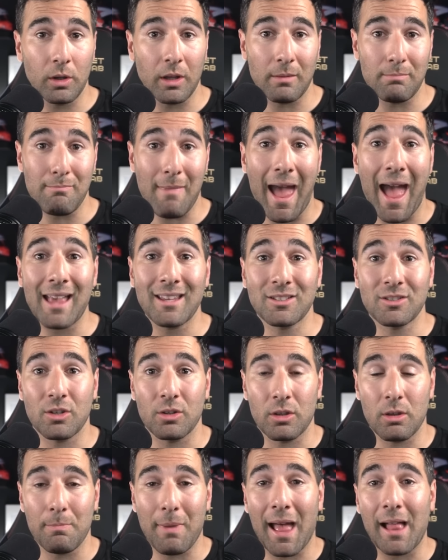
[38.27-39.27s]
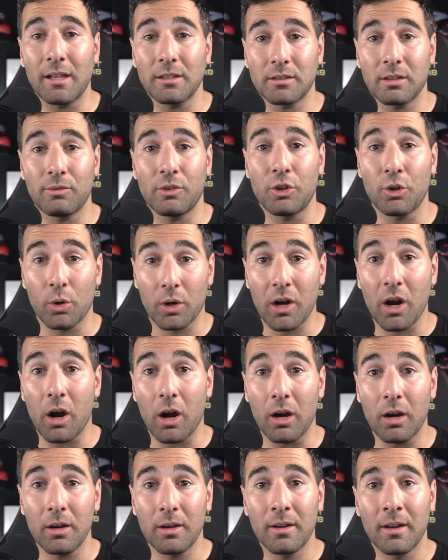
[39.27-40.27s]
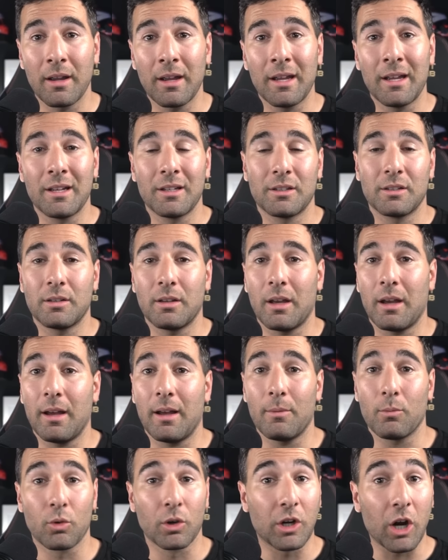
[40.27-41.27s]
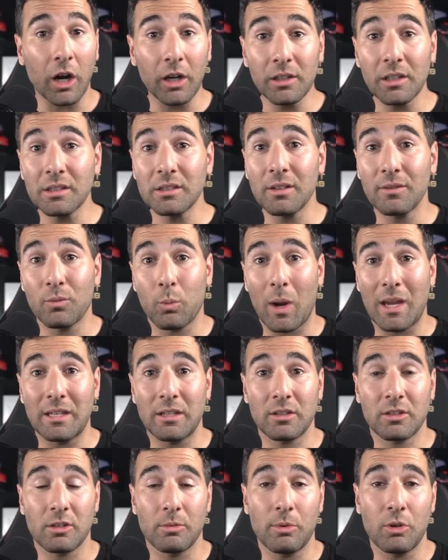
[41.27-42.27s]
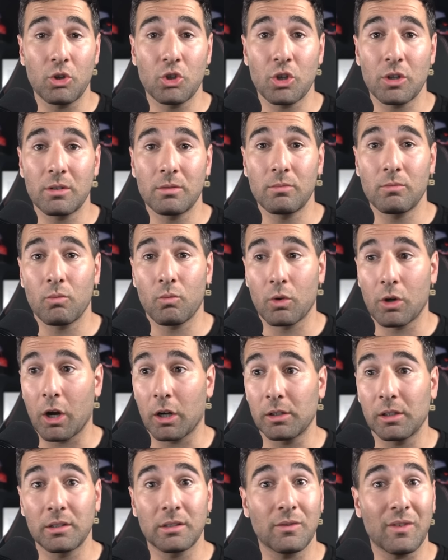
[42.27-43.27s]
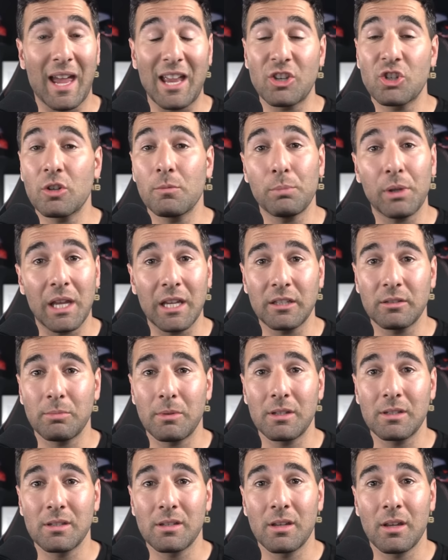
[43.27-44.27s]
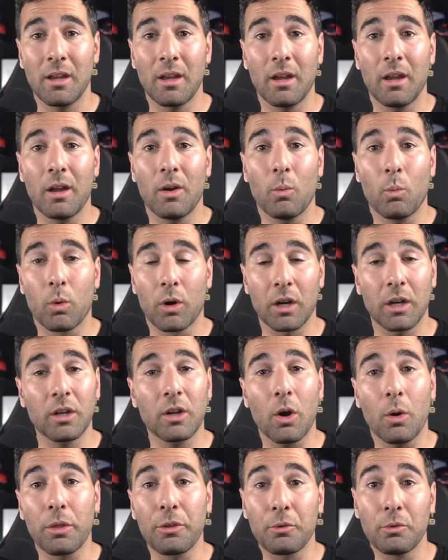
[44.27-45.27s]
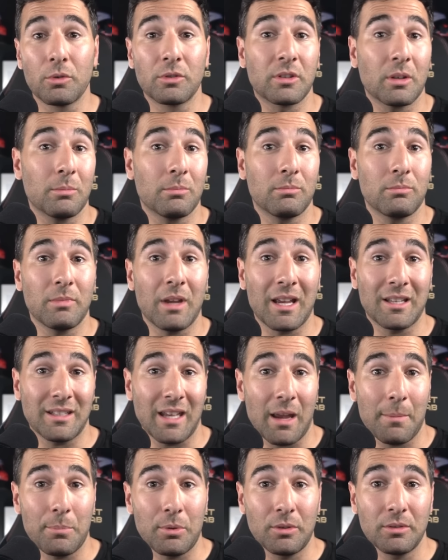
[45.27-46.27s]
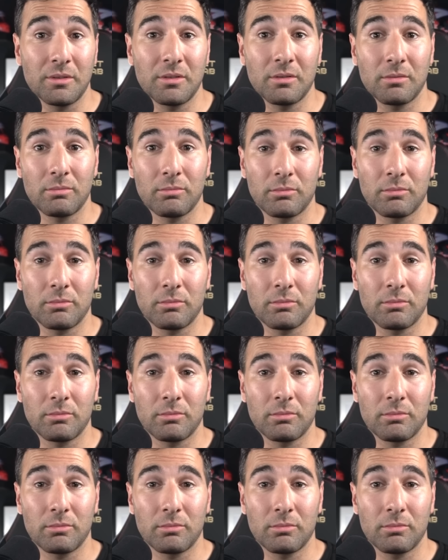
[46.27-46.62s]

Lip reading: and master the balance of your car. Regardless of weight distribution, regardless of engine placement, we're going to go through some examples